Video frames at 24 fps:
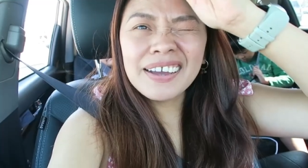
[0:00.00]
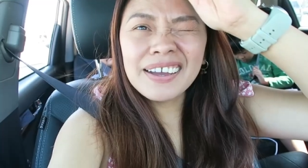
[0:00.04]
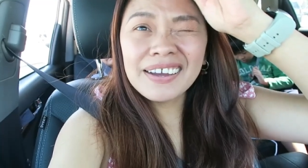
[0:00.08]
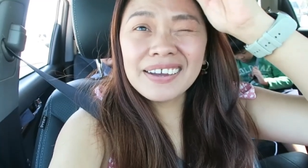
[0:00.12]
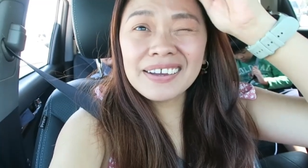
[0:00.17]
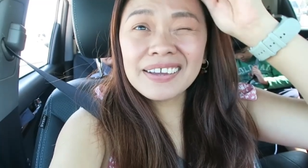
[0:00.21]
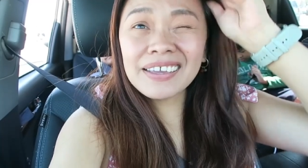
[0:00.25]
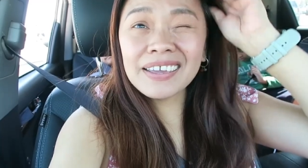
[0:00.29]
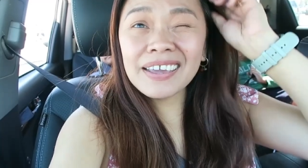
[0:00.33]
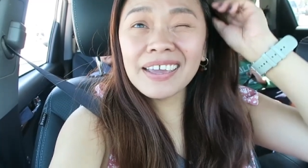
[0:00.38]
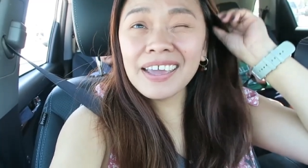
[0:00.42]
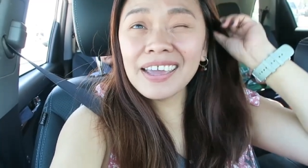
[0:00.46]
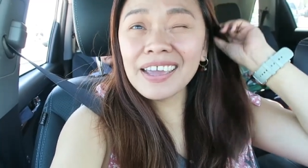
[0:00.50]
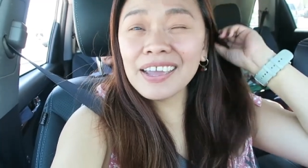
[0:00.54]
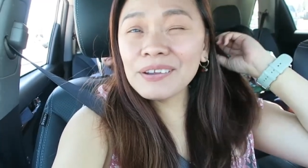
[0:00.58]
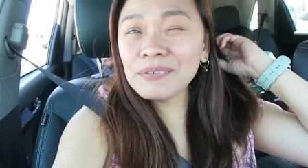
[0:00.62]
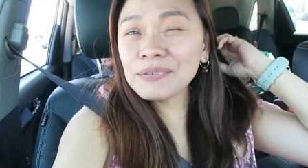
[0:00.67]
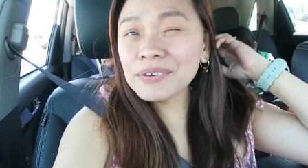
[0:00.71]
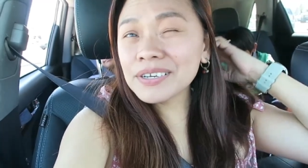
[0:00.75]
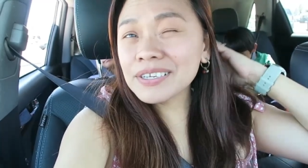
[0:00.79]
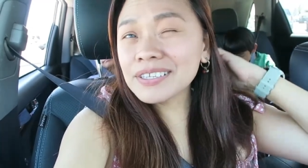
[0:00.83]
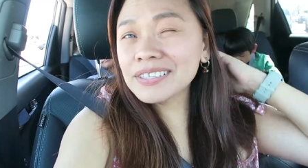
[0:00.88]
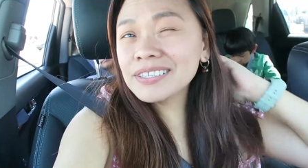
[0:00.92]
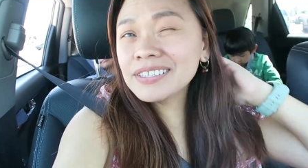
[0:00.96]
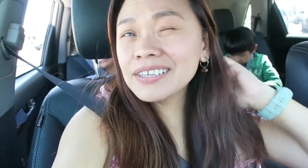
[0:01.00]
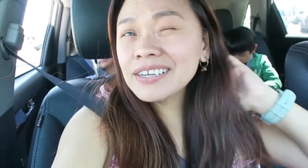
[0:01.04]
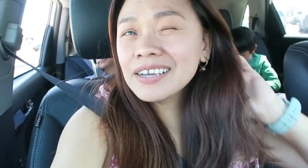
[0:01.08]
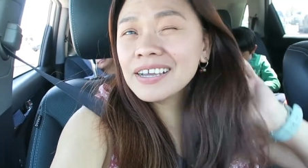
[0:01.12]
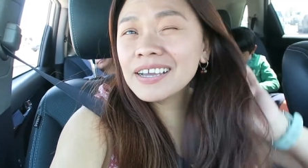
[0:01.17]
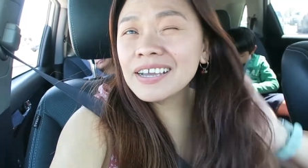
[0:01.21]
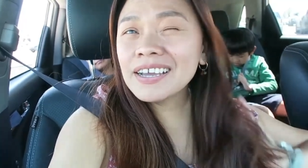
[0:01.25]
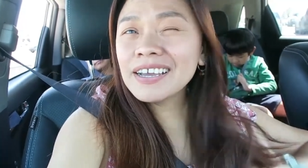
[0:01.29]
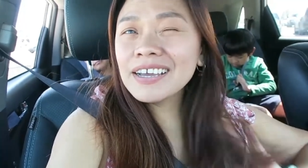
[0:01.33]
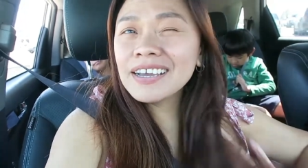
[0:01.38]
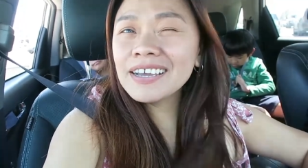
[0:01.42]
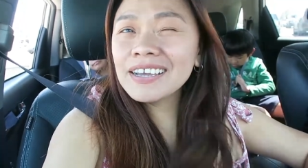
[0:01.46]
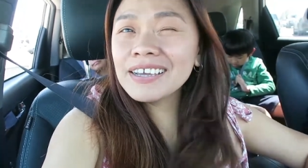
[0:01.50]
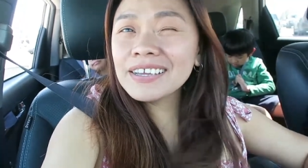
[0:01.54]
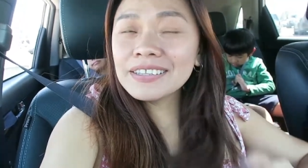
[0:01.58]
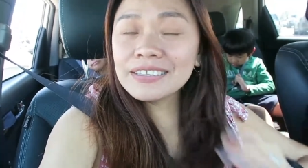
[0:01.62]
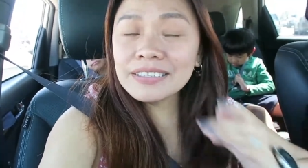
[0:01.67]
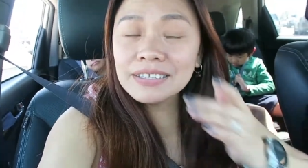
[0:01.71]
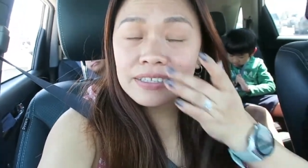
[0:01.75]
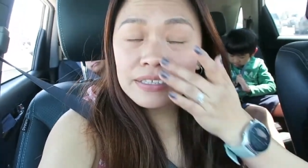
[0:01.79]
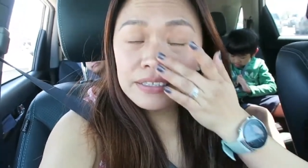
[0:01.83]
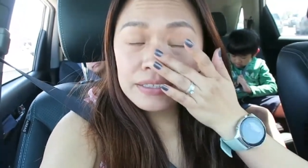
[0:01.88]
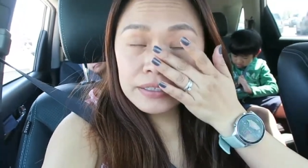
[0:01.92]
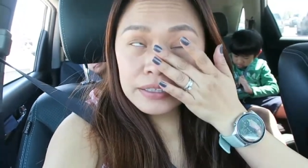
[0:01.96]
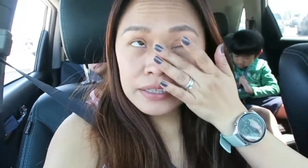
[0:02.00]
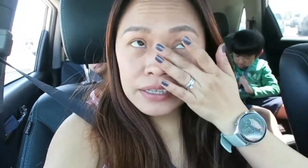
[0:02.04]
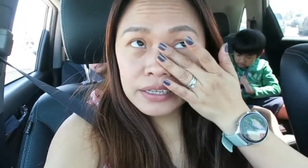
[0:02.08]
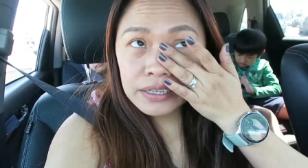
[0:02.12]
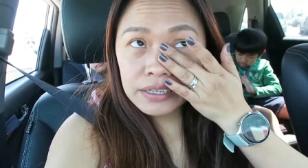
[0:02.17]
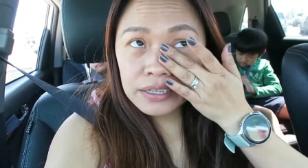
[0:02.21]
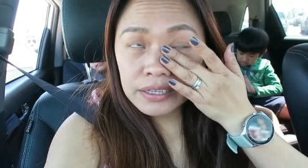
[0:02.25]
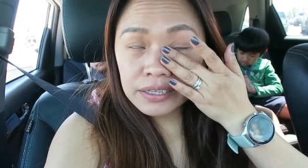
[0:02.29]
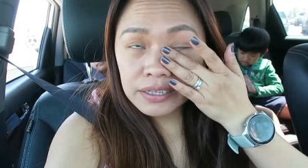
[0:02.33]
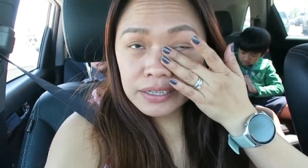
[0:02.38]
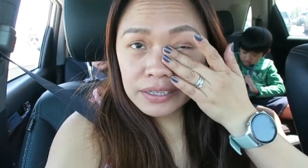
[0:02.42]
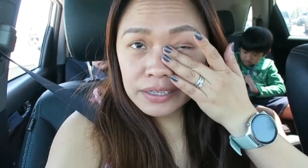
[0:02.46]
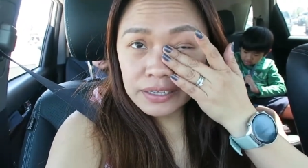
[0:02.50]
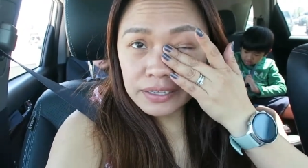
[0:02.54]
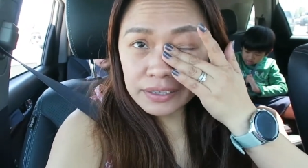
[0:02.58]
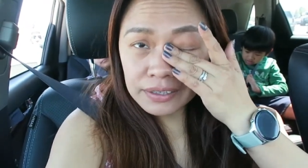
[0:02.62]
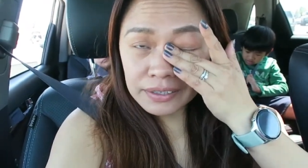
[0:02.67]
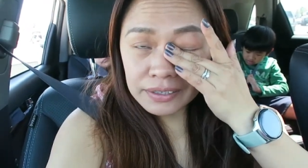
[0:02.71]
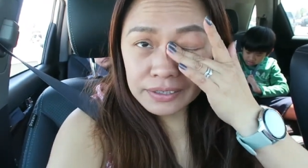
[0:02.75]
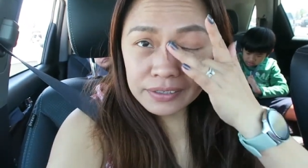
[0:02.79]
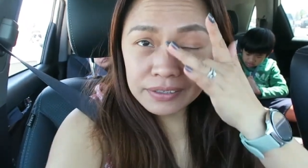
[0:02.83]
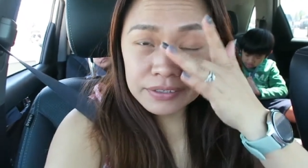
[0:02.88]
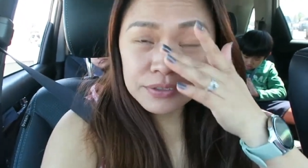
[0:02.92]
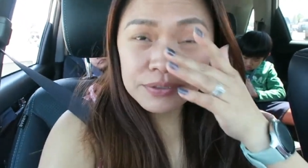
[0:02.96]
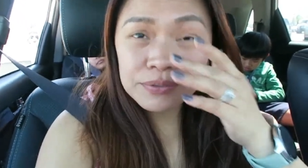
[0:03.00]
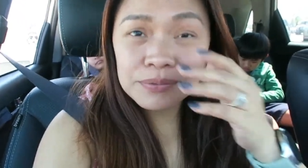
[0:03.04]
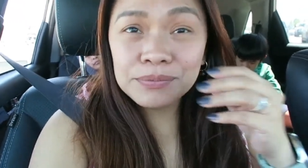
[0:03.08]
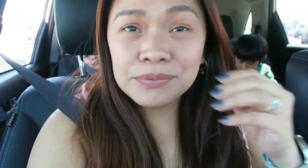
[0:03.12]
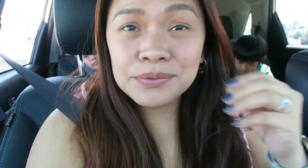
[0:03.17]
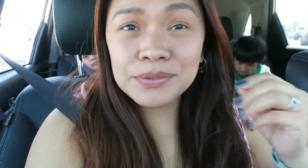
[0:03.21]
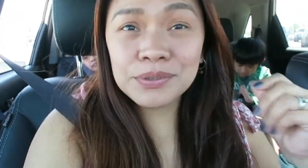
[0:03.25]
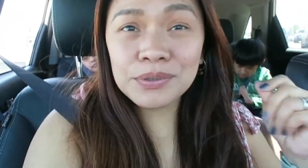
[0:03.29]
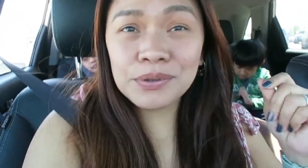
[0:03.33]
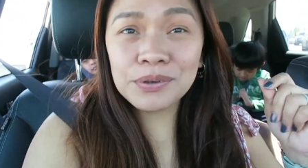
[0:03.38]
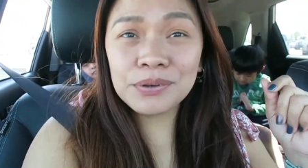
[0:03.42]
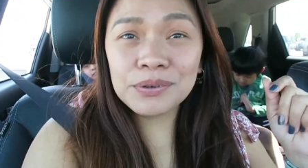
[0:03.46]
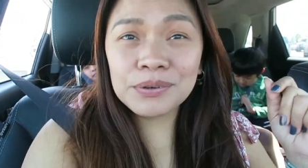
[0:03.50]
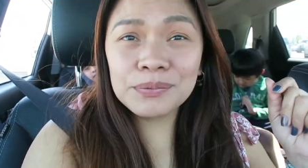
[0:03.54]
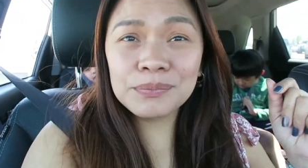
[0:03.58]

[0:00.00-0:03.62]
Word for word: Okay, we're done eating. I'm gonna so